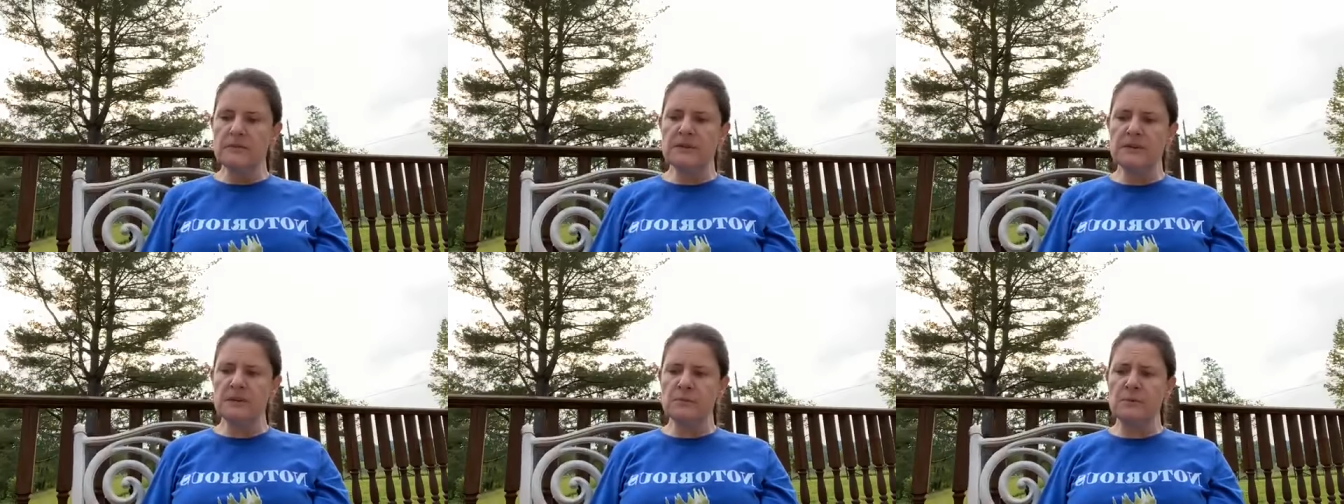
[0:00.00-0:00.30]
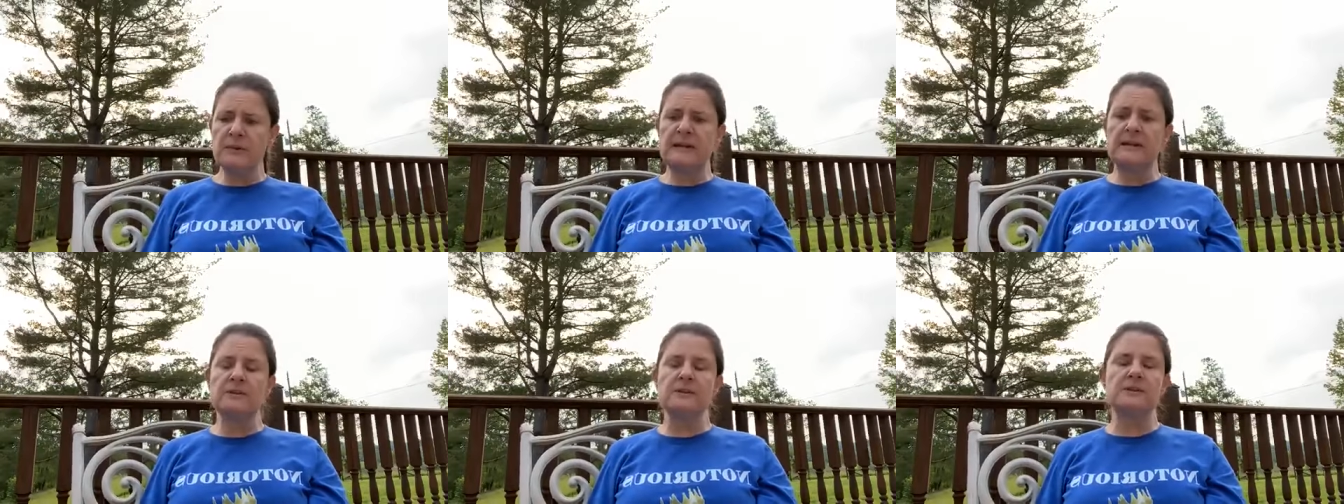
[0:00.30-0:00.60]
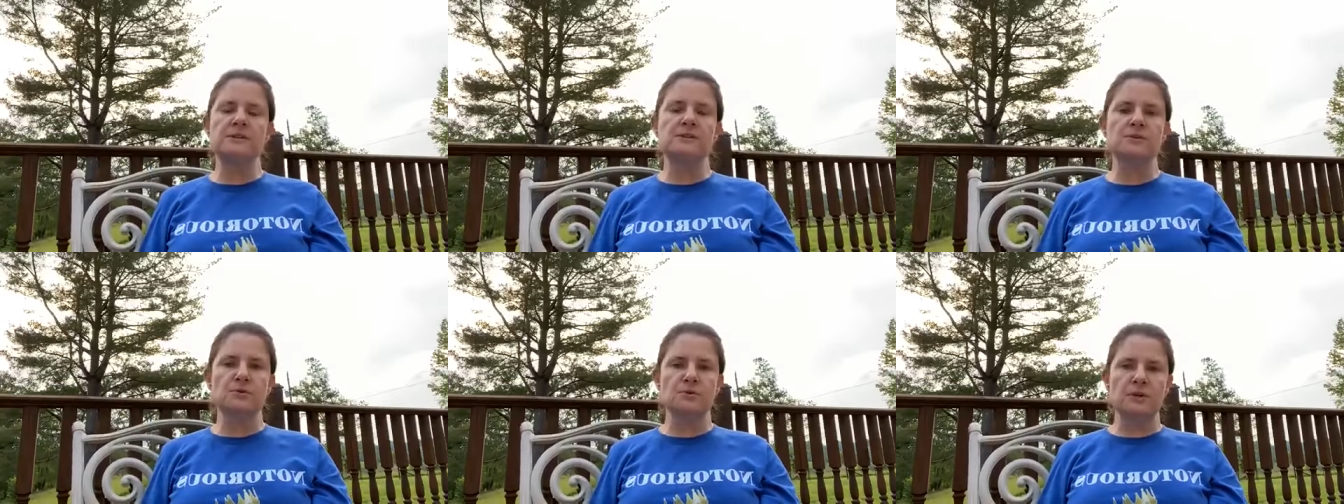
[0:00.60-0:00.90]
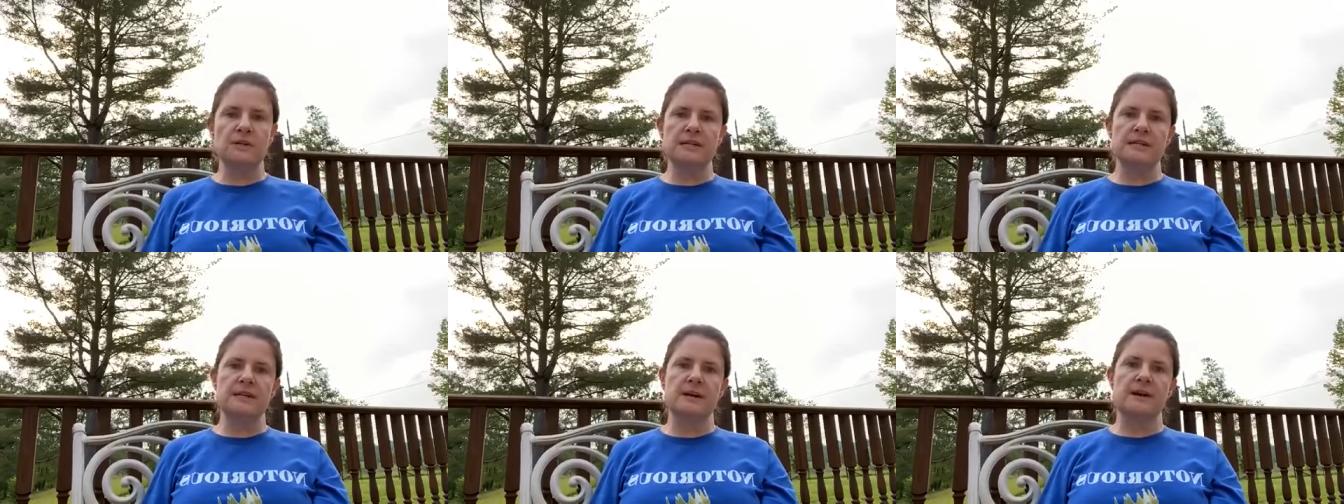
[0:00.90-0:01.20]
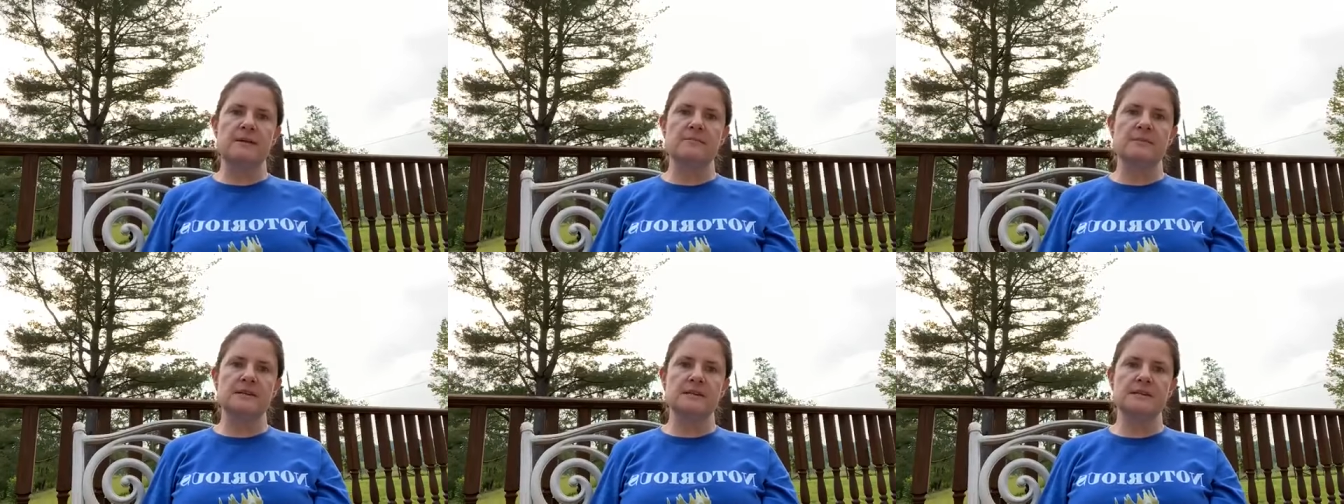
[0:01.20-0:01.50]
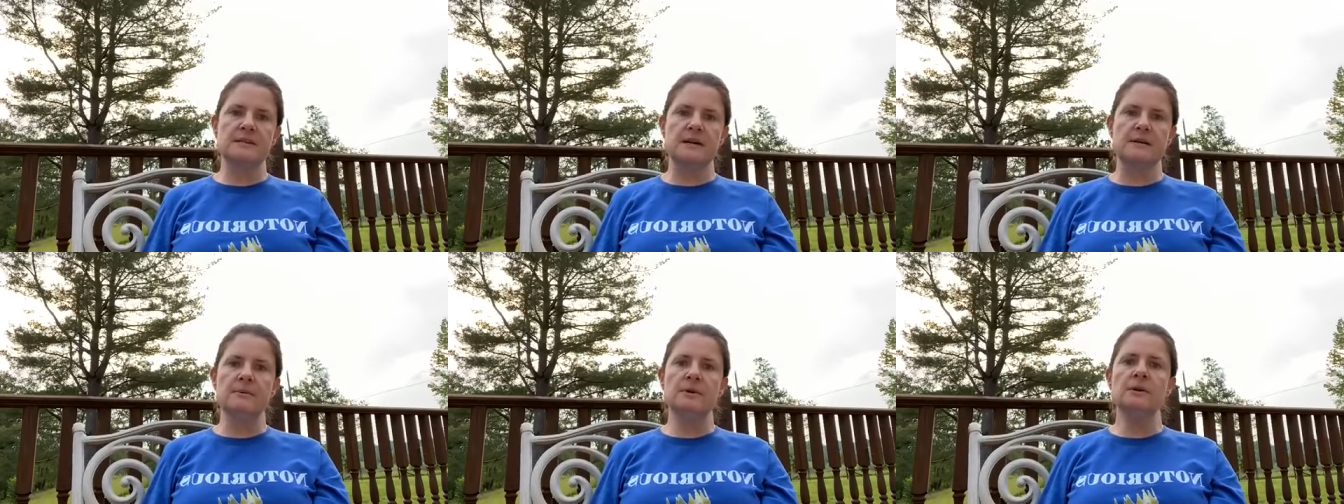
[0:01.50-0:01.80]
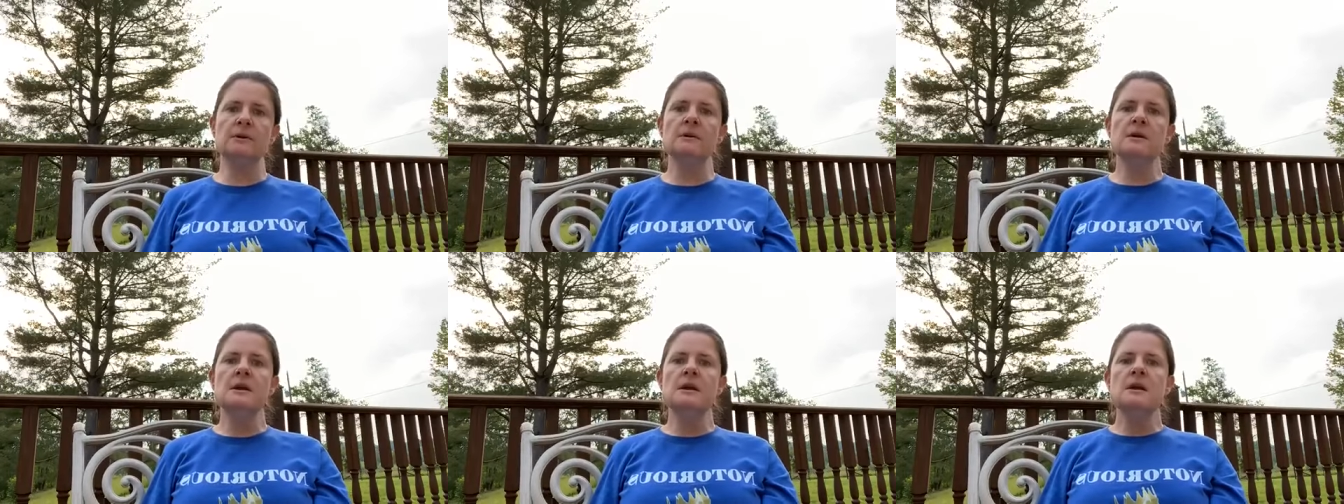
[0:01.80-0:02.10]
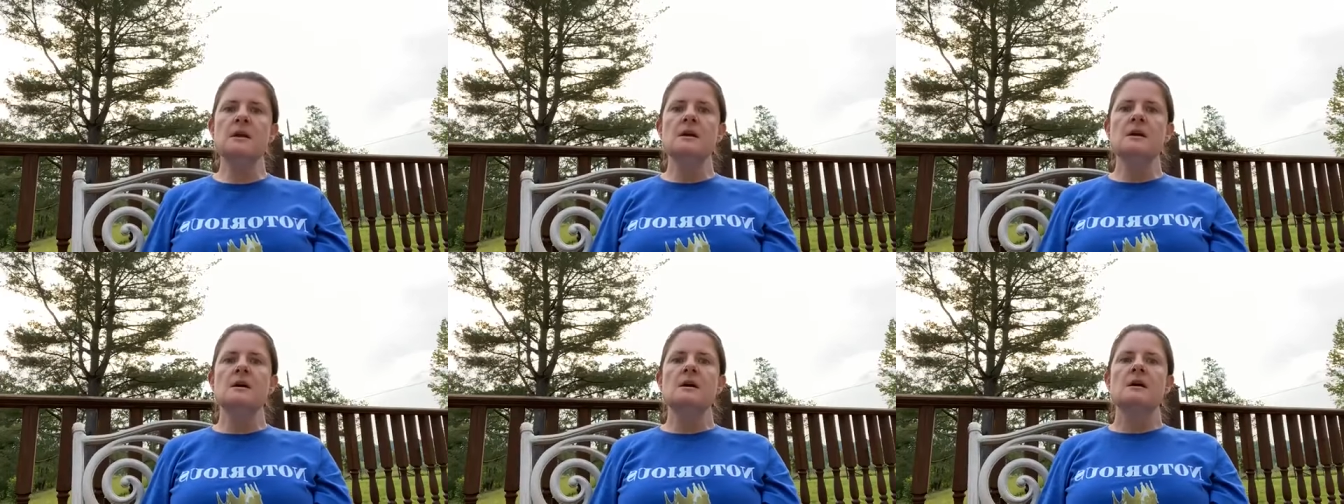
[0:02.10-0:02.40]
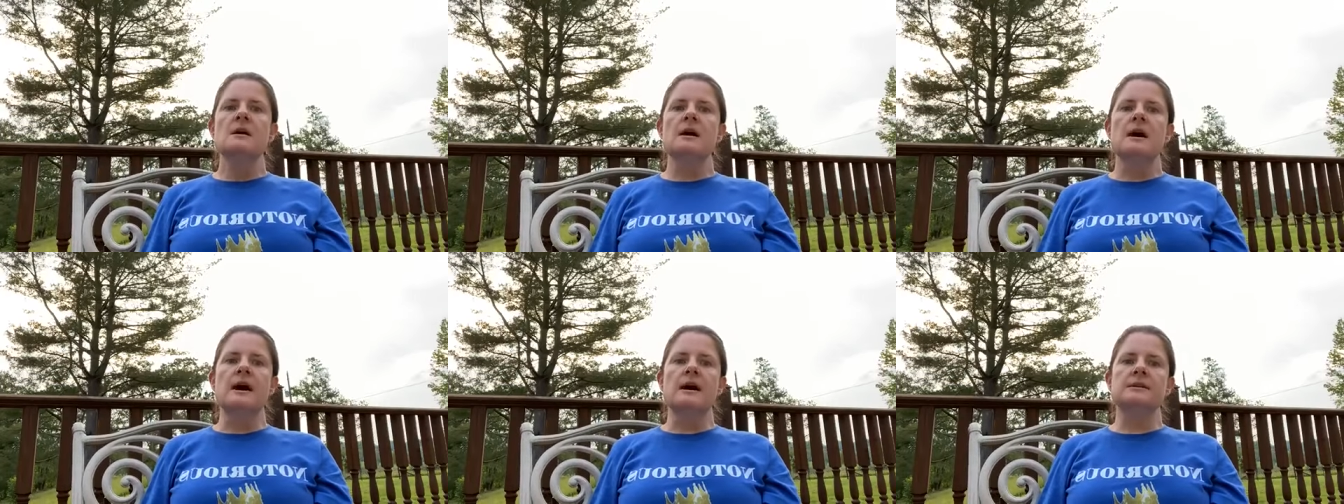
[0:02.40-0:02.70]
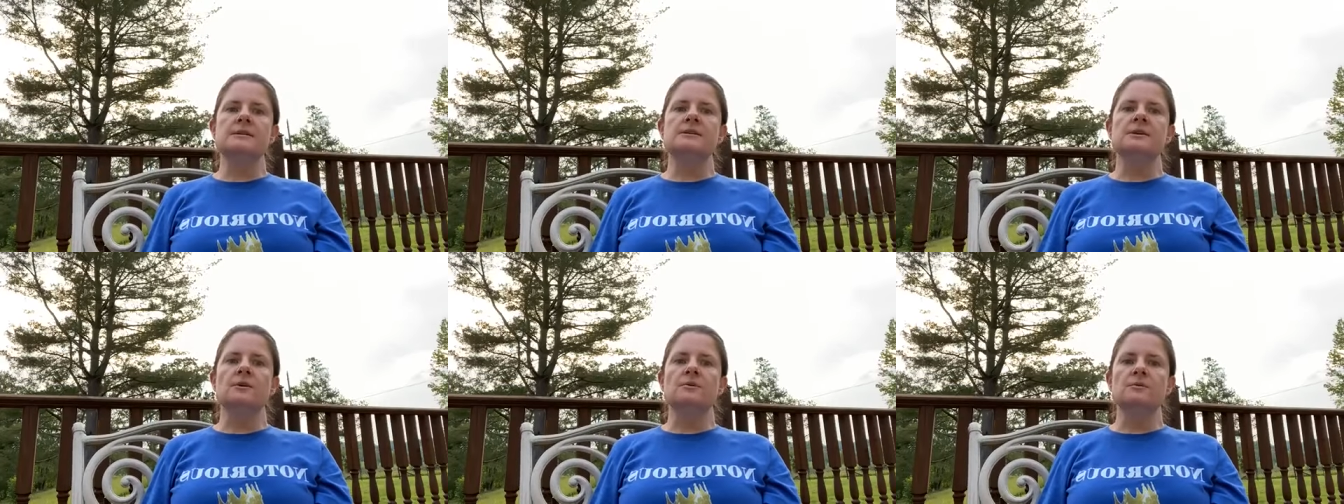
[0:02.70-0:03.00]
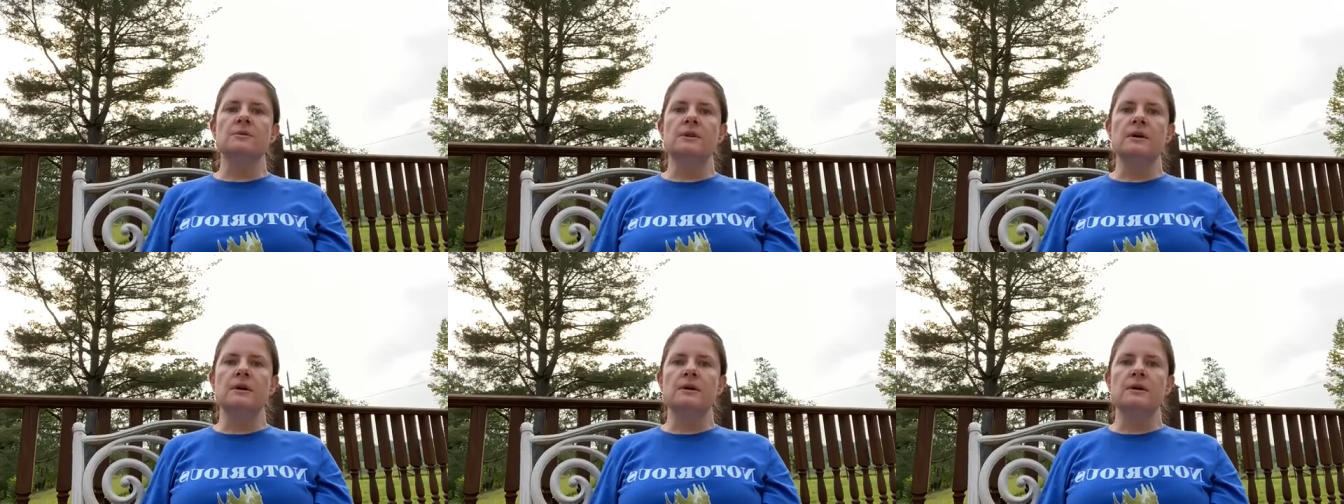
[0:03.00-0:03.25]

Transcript: the weekly story time this summer I don't